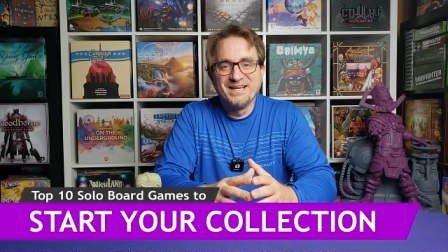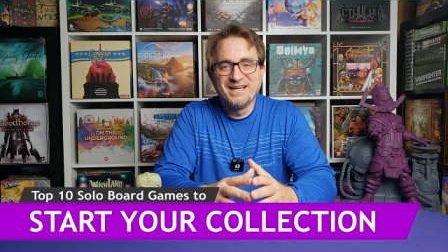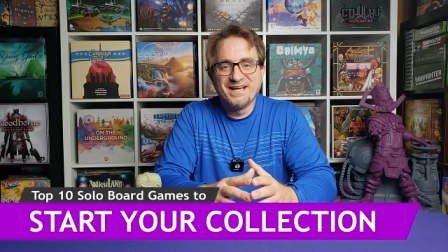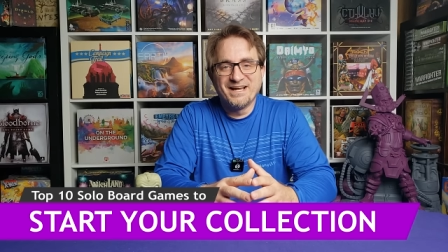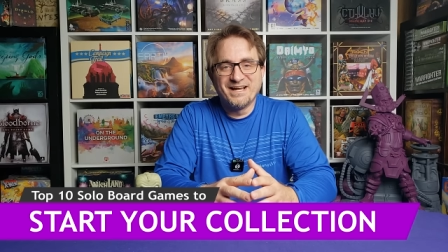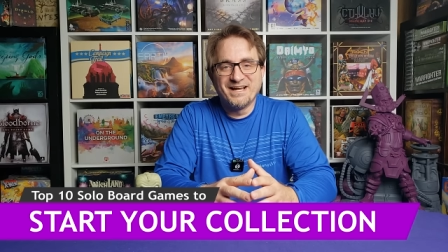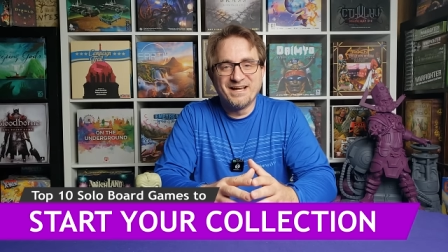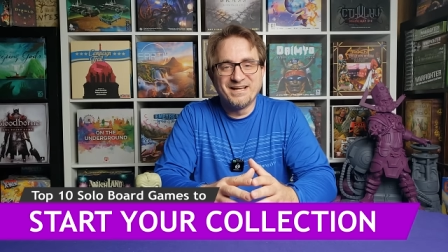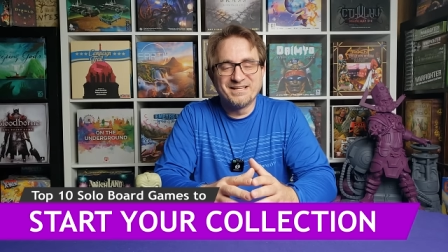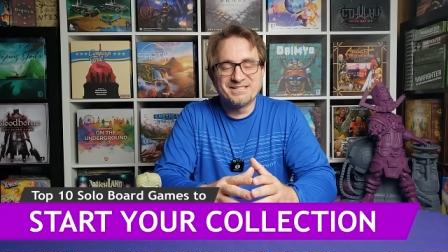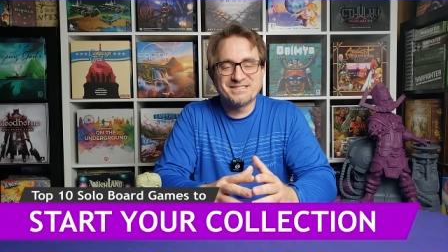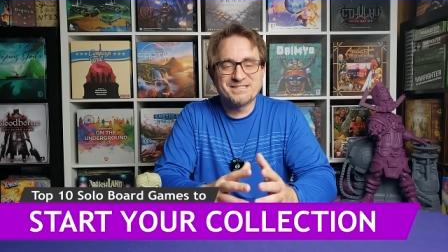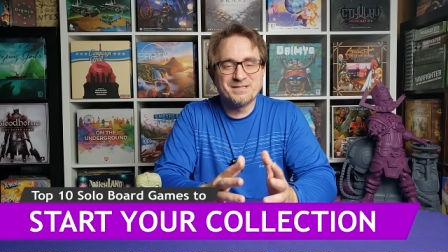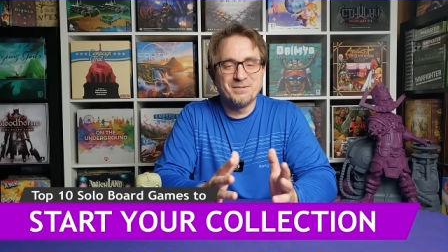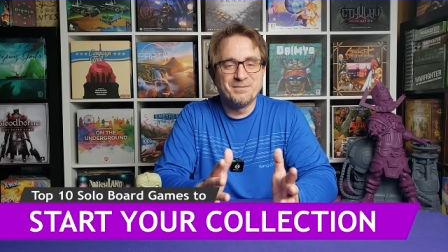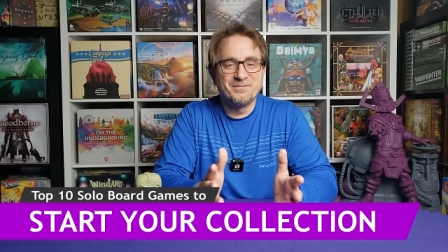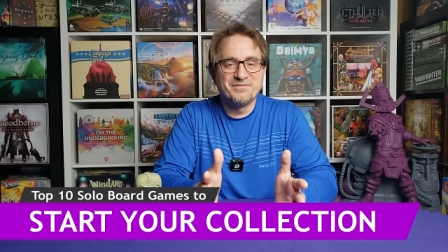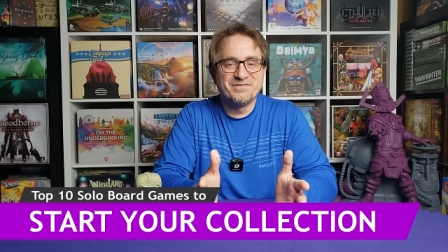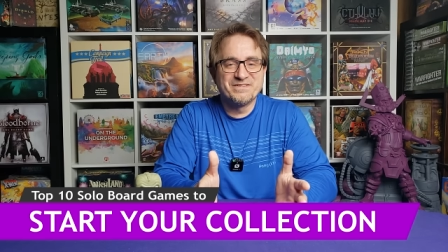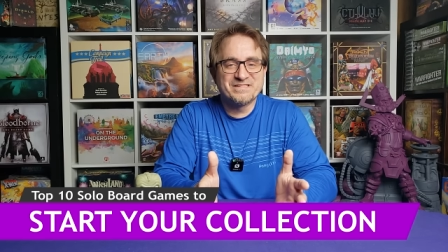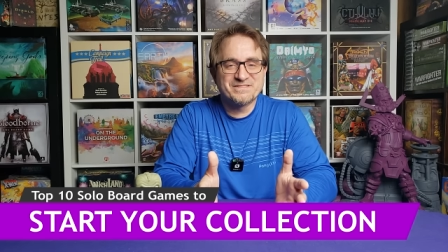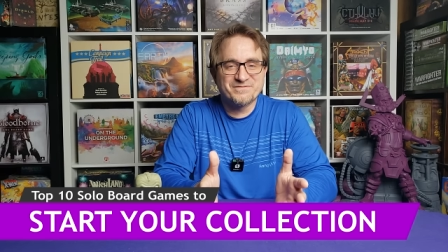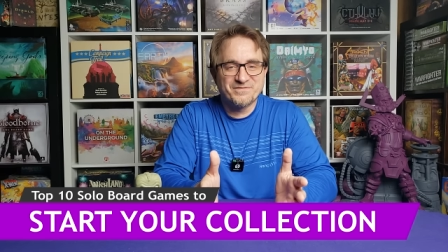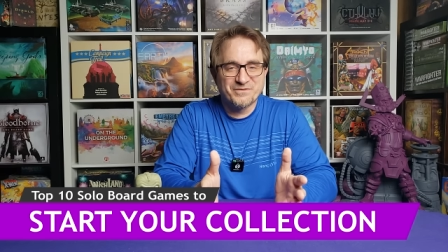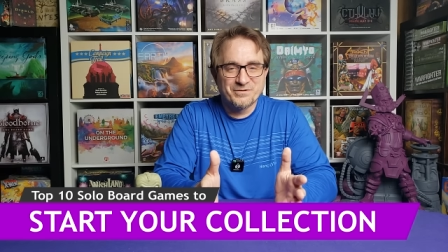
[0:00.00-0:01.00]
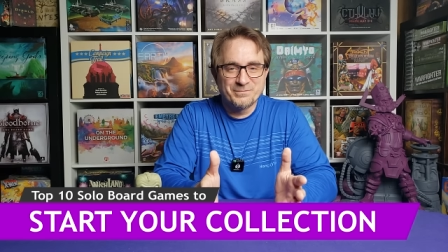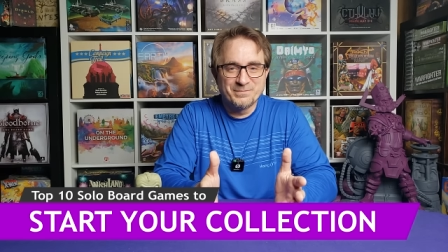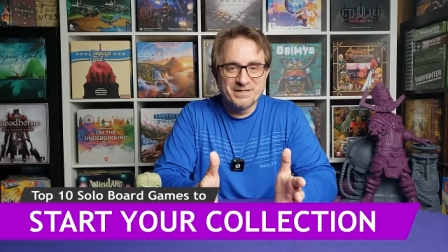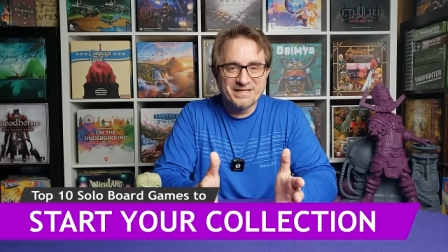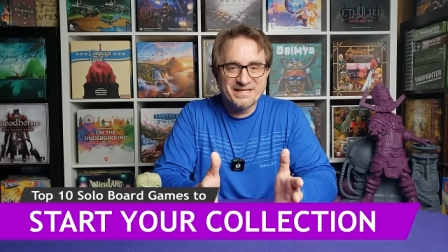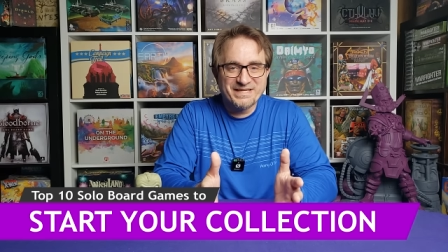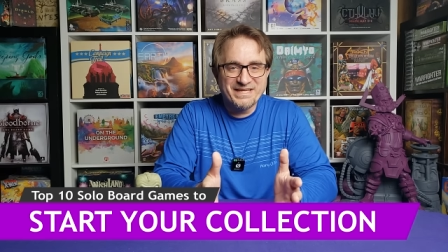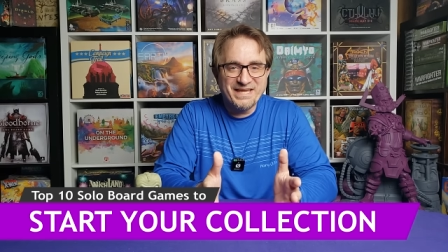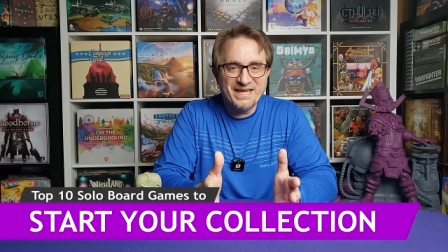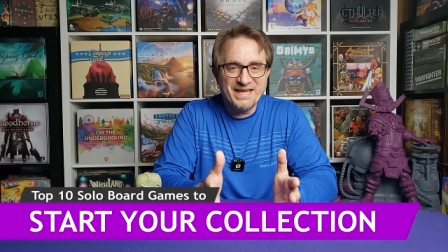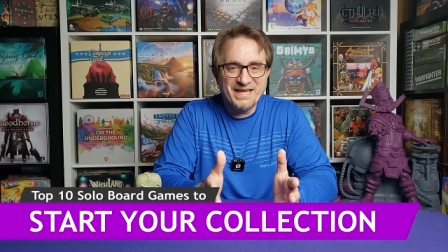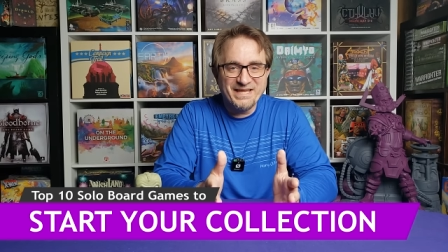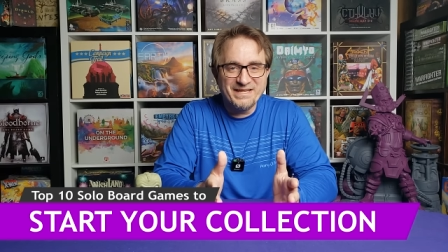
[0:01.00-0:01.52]
Uh, some of it's for
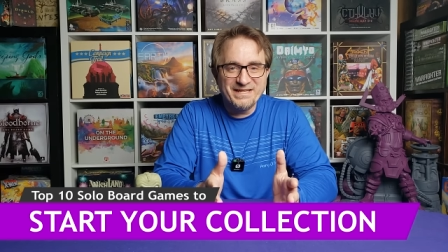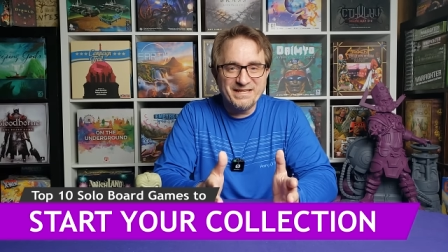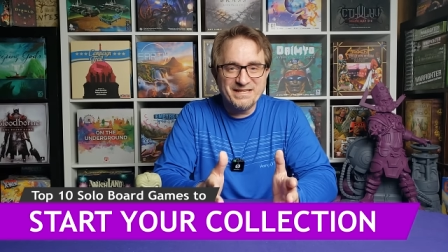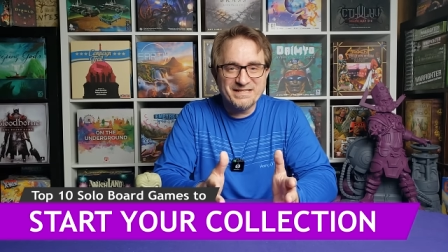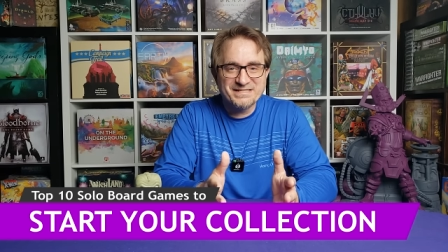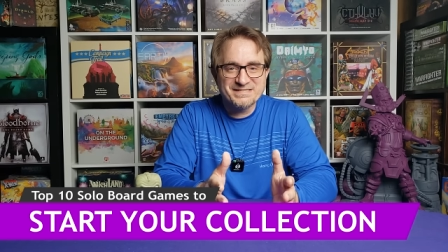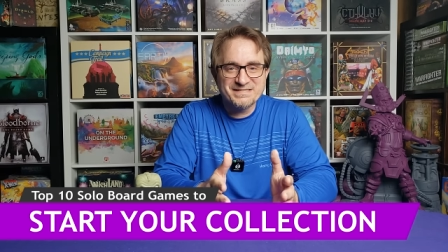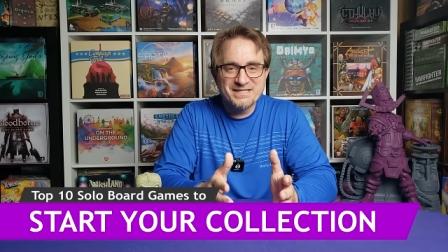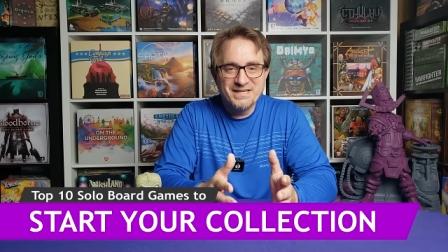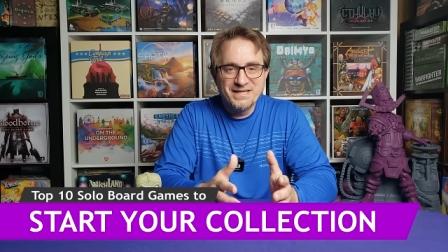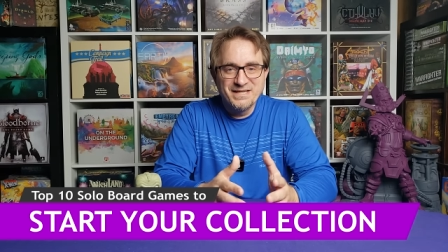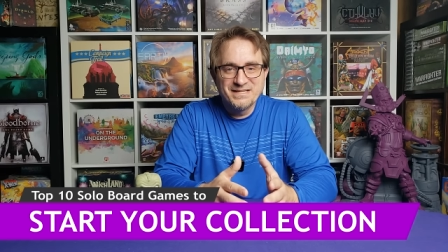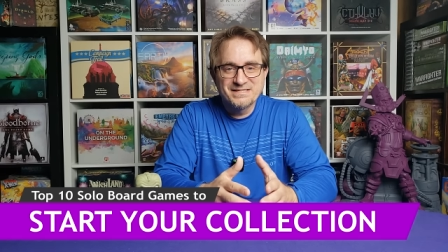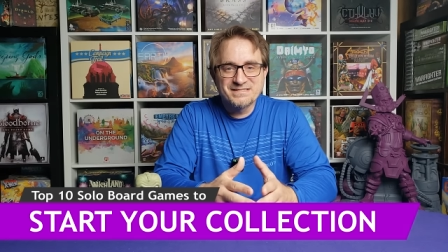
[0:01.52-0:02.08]
mechanics,